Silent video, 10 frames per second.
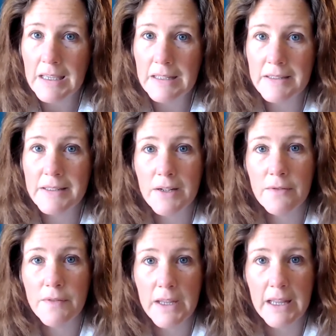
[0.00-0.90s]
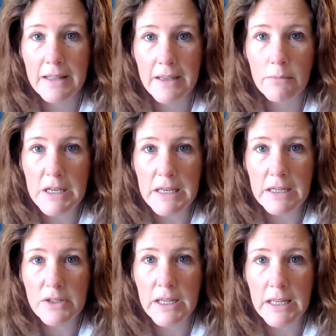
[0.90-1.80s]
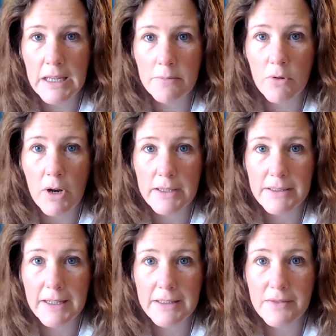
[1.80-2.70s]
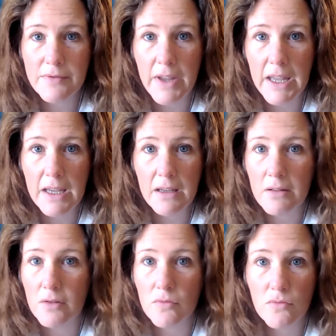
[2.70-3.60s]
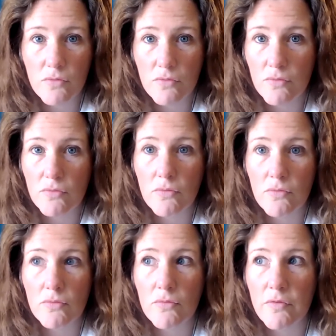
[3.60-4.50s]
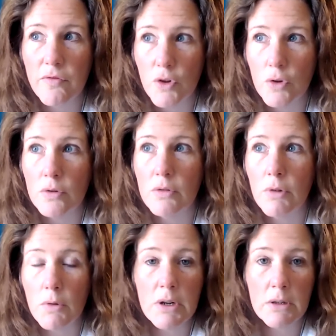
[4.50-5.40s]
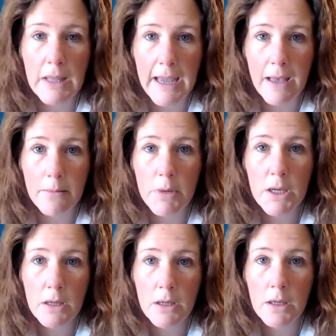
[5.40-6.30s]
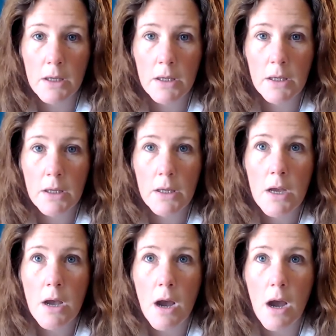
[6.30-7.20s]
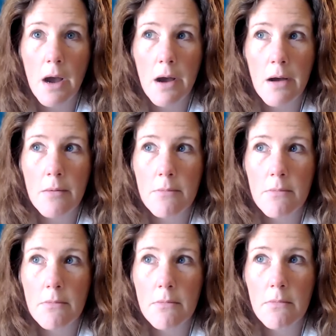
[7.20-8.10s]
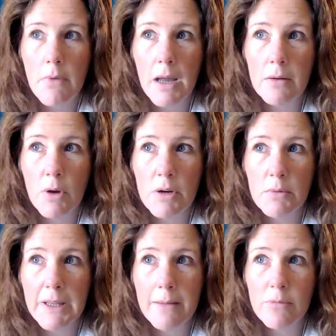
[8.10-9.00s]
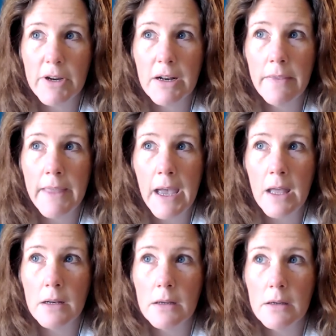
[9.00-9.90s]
instead of thinking that we need to eat processed fake food grown in a lab, I don't want to elaborate on that.